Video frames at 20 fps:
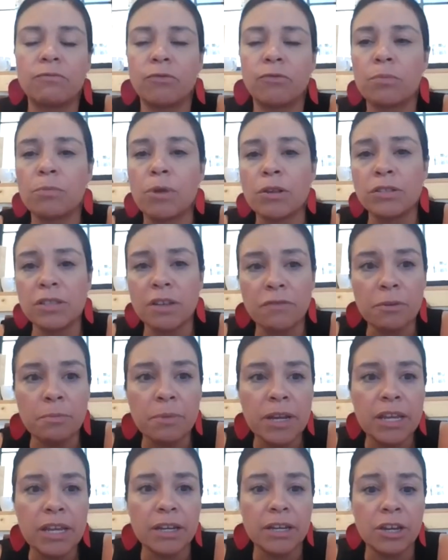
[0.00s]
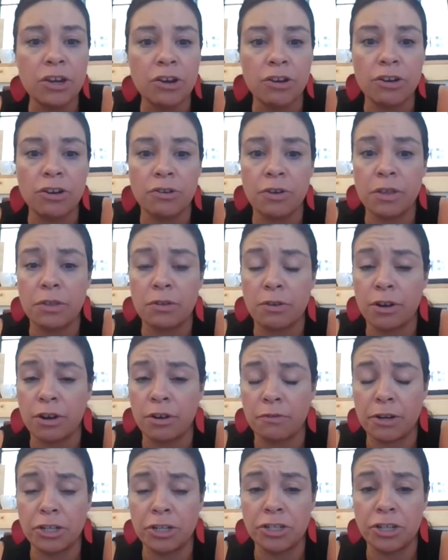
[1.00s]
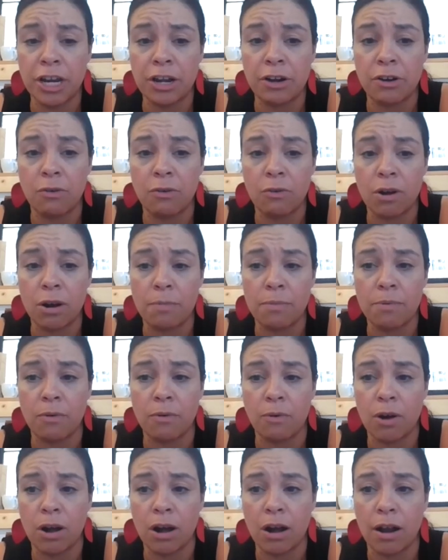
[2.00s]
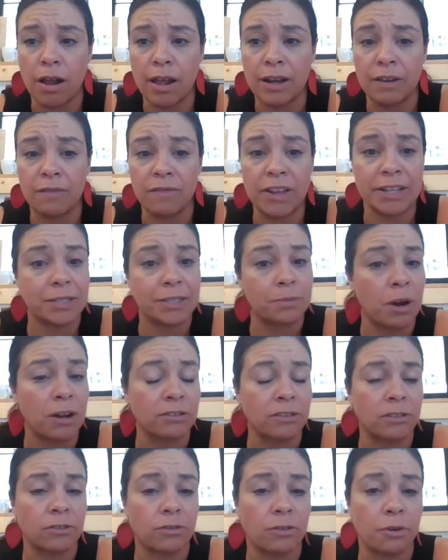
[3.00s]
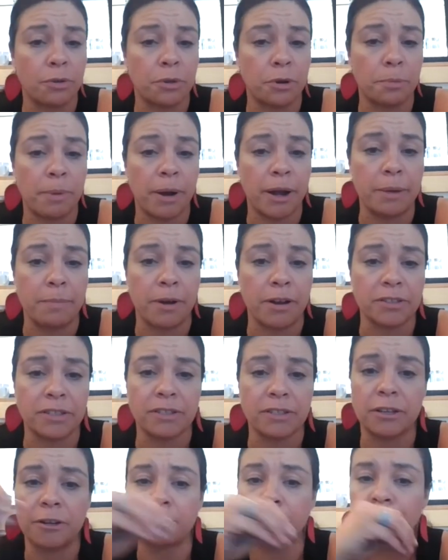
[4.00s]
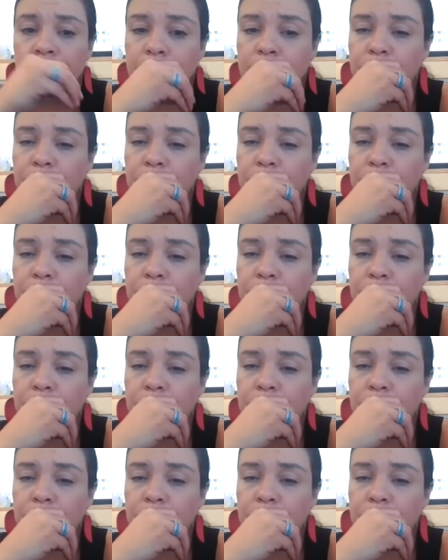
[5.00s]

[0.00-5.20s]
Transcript: For most everybody in here, you're either an originator or an advanced processor or third-party processor.